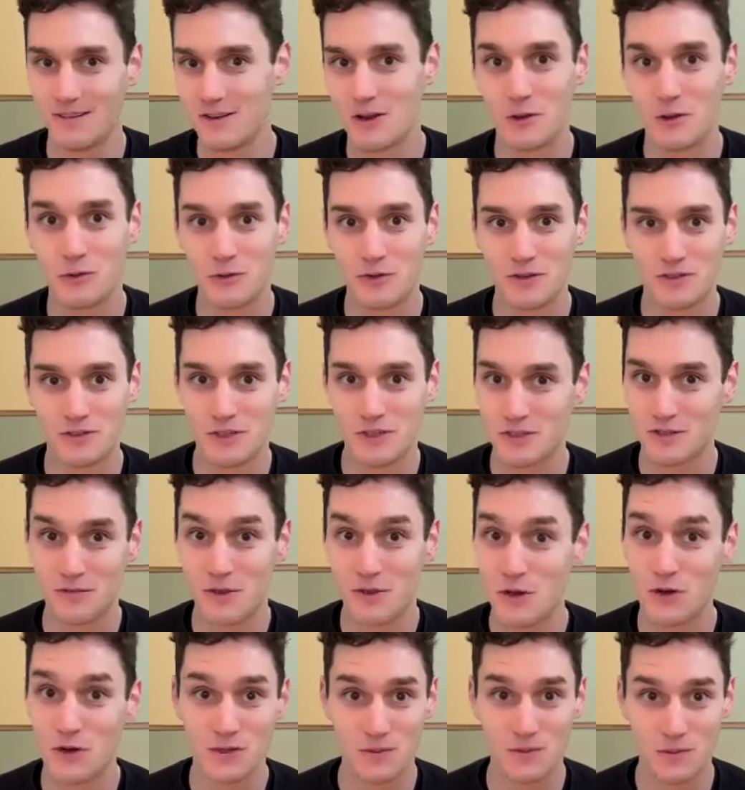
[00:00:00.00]
not only just a
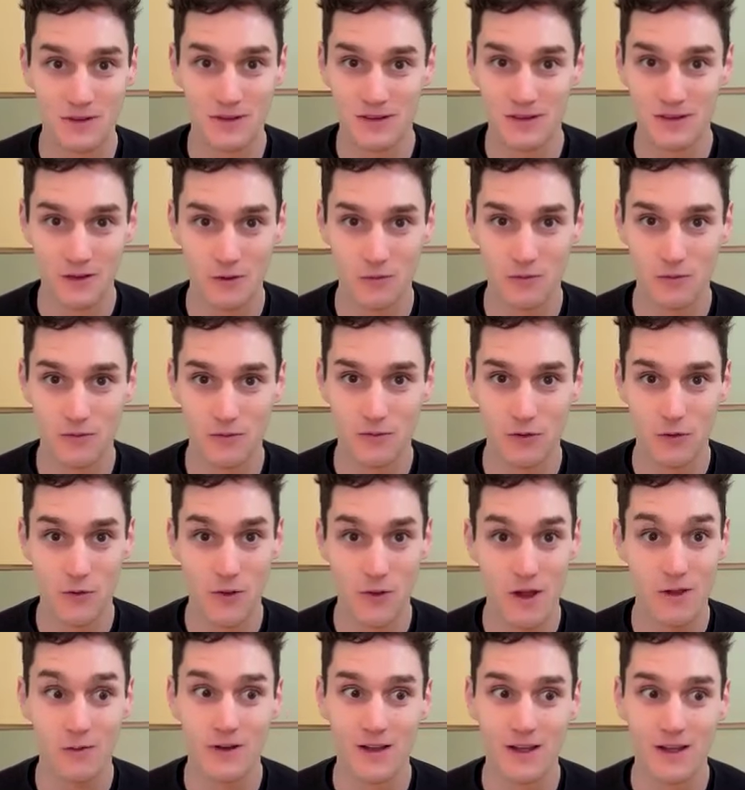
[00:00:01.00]
few years, but
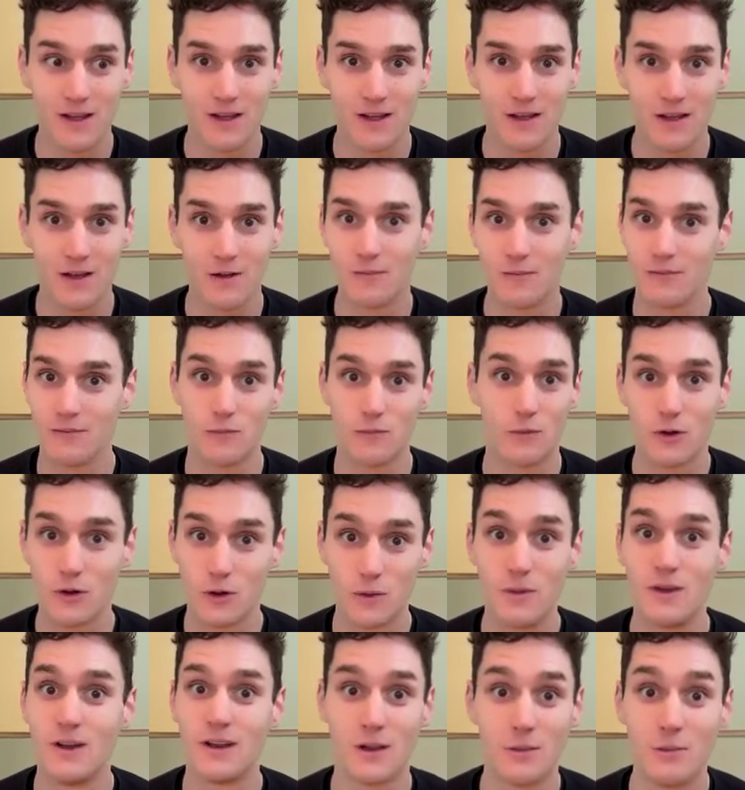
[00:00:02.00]
further out, we're
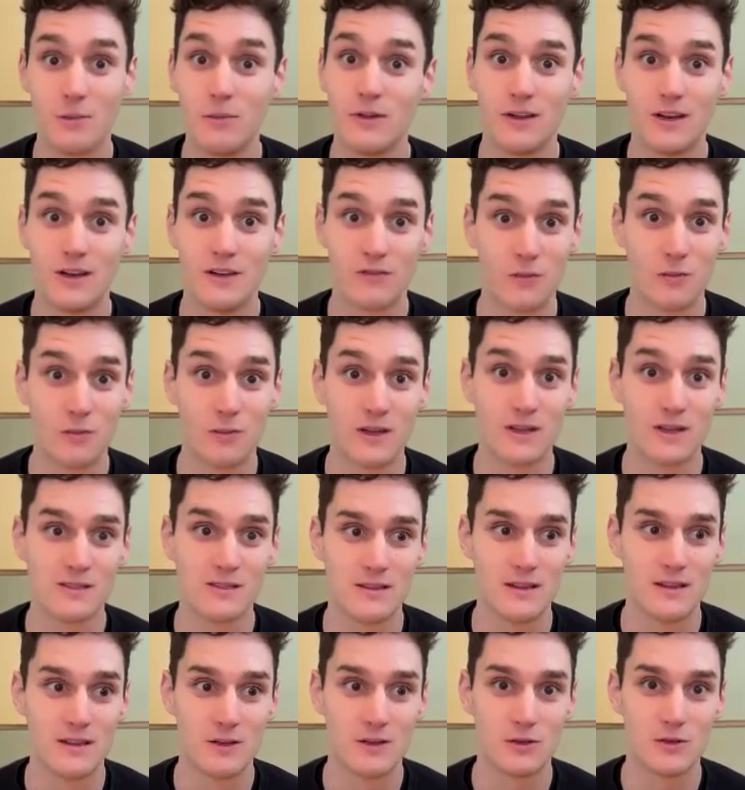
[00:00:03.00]
going to be in a completely different
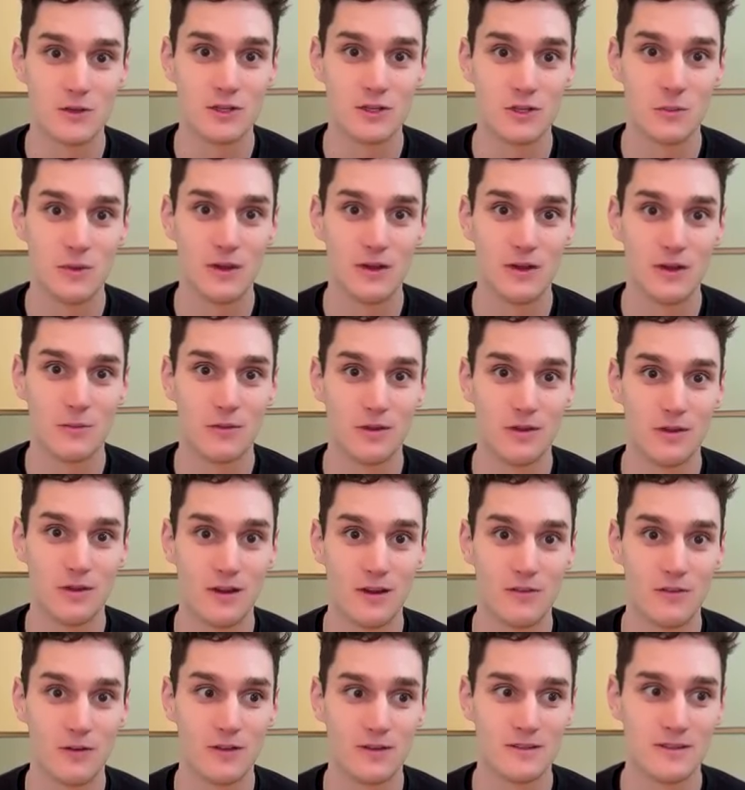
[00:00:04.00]
place. The industry is going to be completely
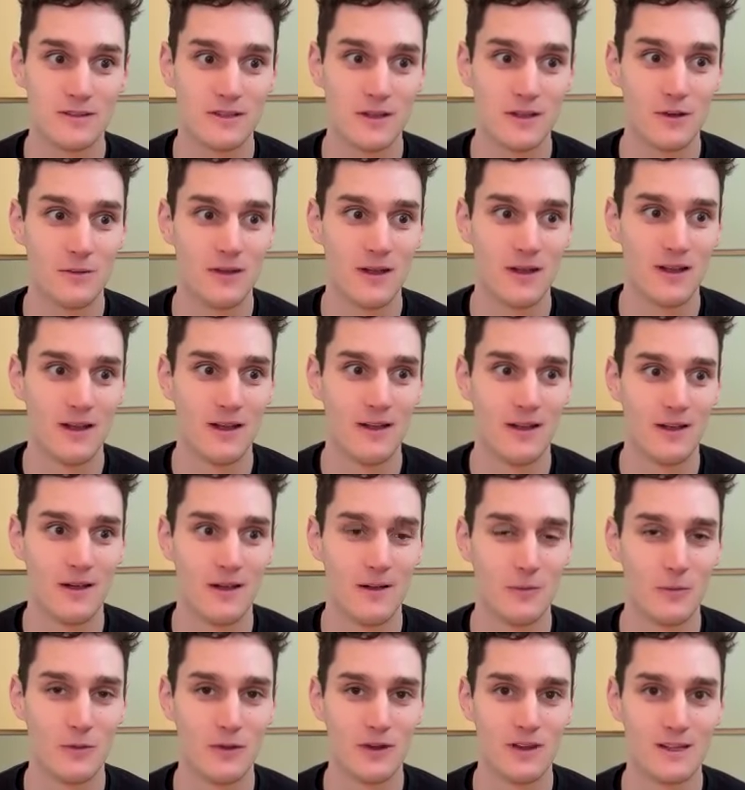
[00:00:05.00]
different. So
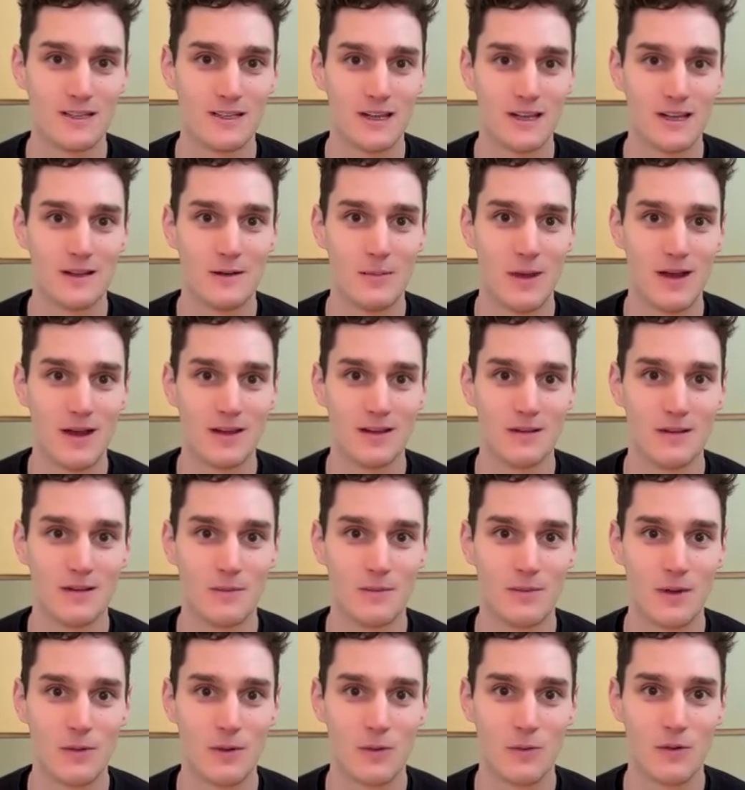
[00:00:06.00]
I'm really excited by
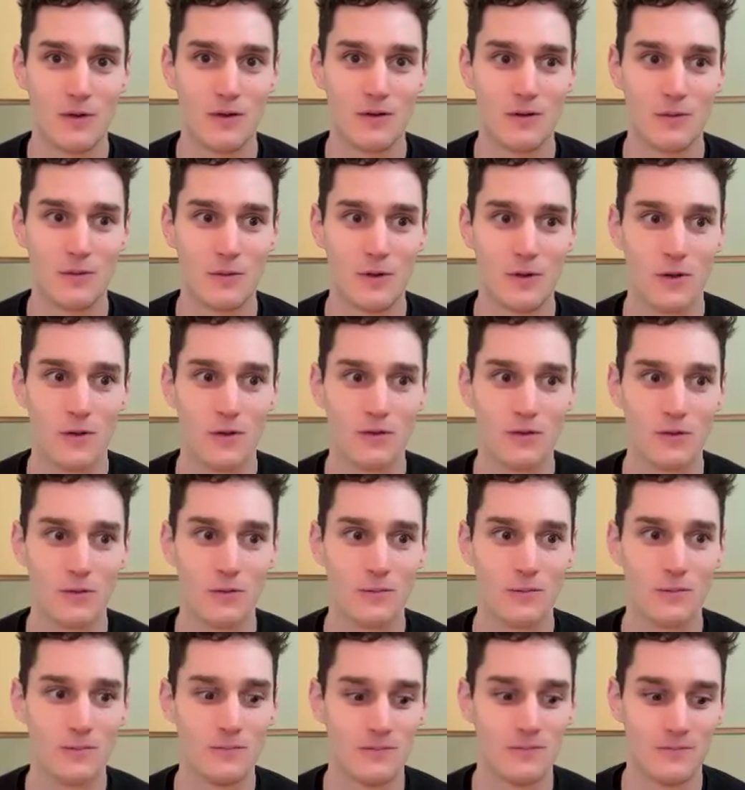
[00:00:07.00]
what we're going
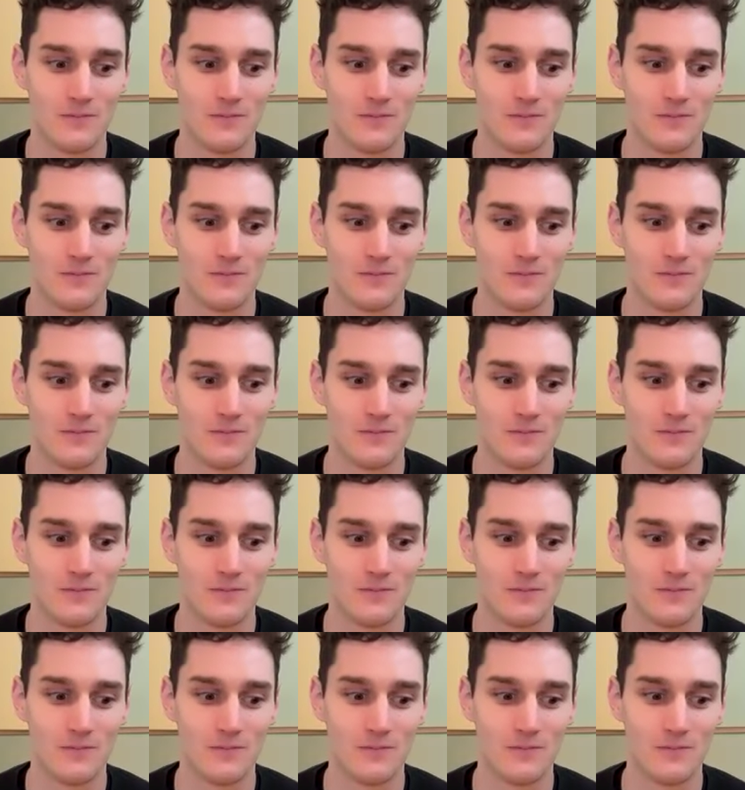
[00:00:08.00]
through.